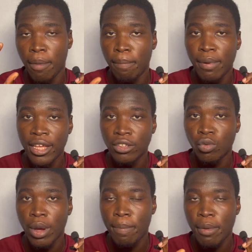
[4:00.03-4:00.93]
a place
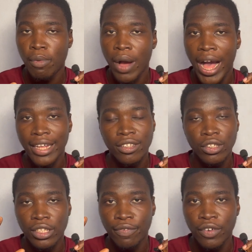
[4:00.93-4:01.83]
where people ask
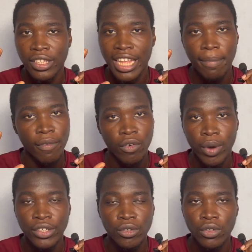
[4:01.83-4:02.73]
different type of
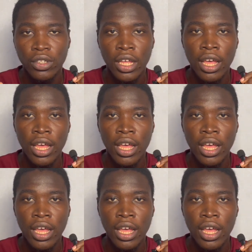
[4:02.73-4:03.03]
questions